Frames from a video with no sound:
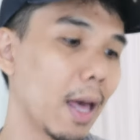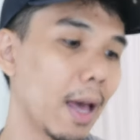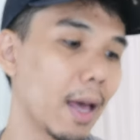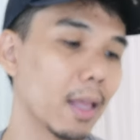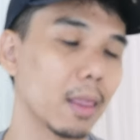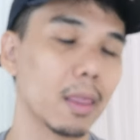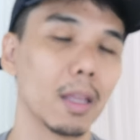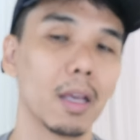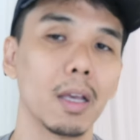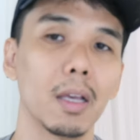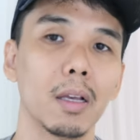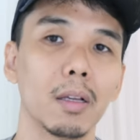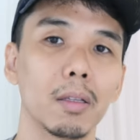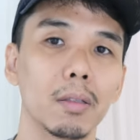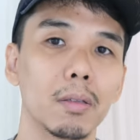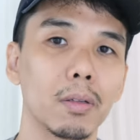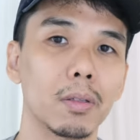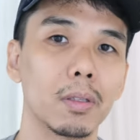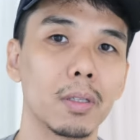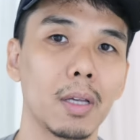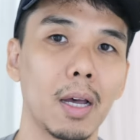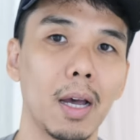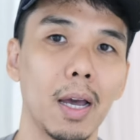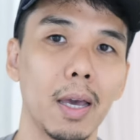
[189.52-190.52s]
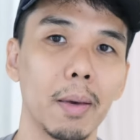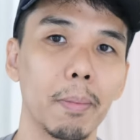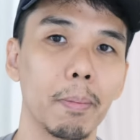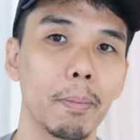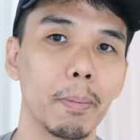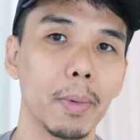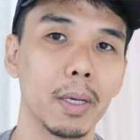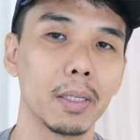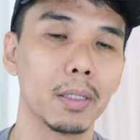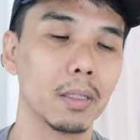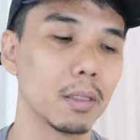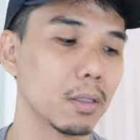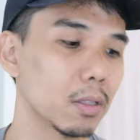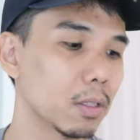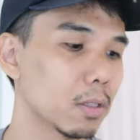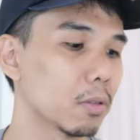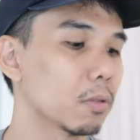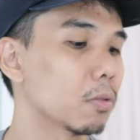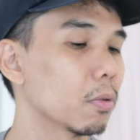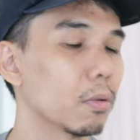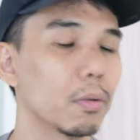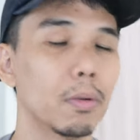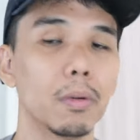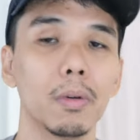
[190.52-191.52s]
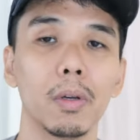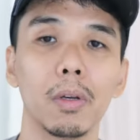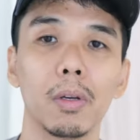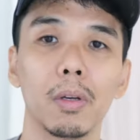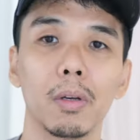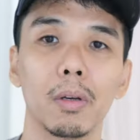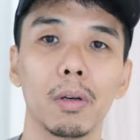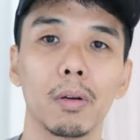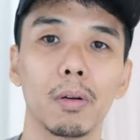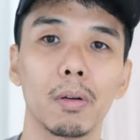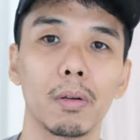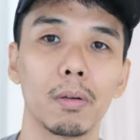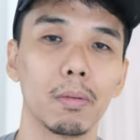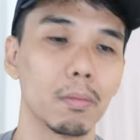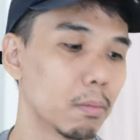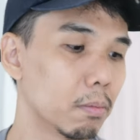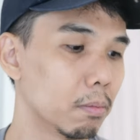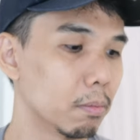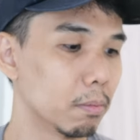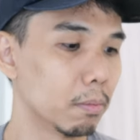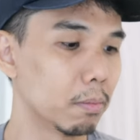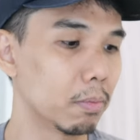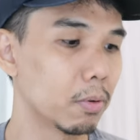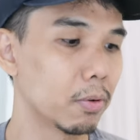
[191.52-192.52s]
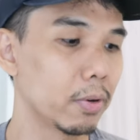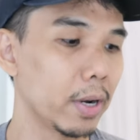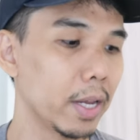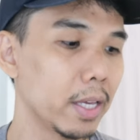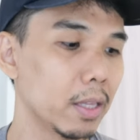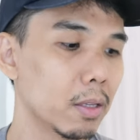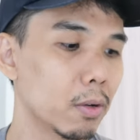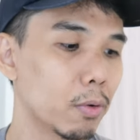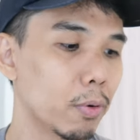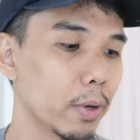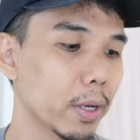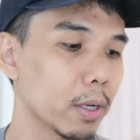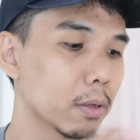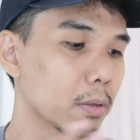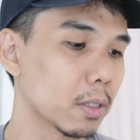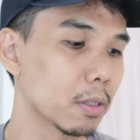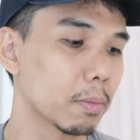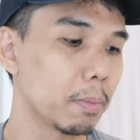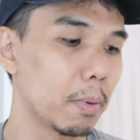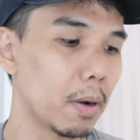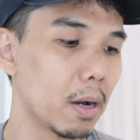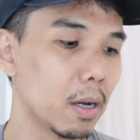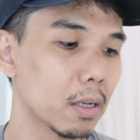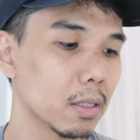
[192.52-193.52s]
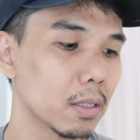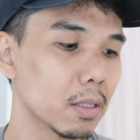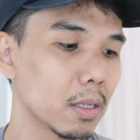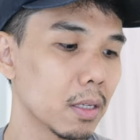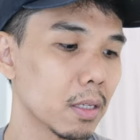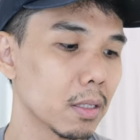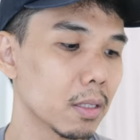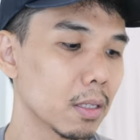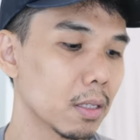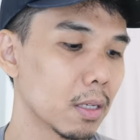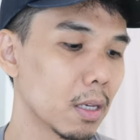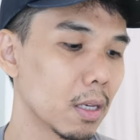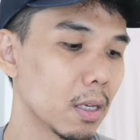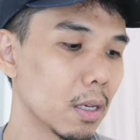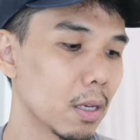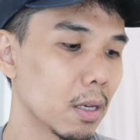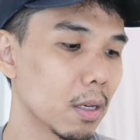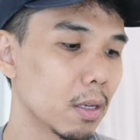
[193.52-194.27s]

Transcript: that to type messages, to create quick responses